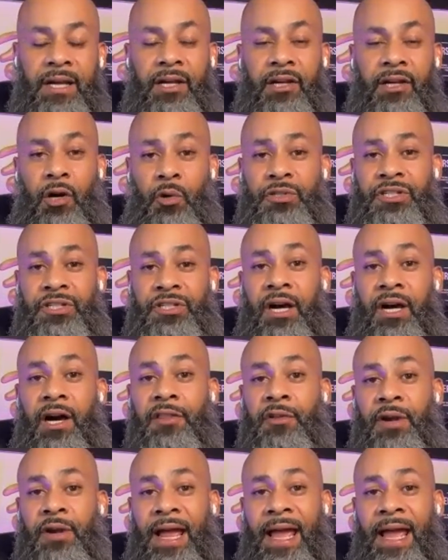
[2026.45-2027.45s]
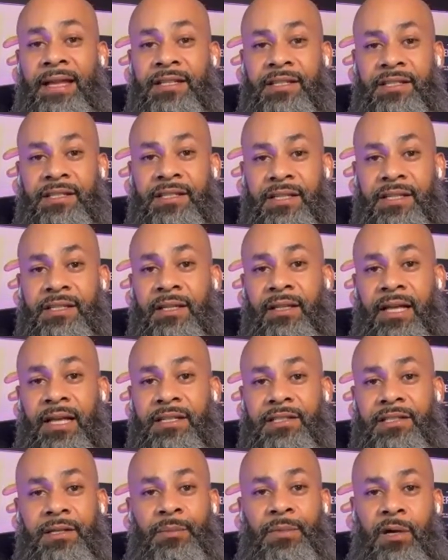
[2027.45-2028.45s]
goes to other agencies and
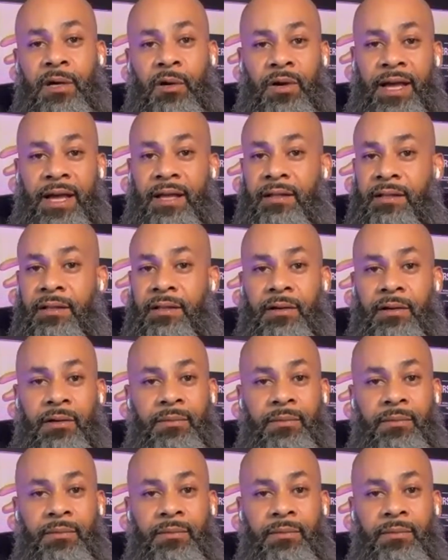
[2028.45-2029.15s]
lets them know, hey,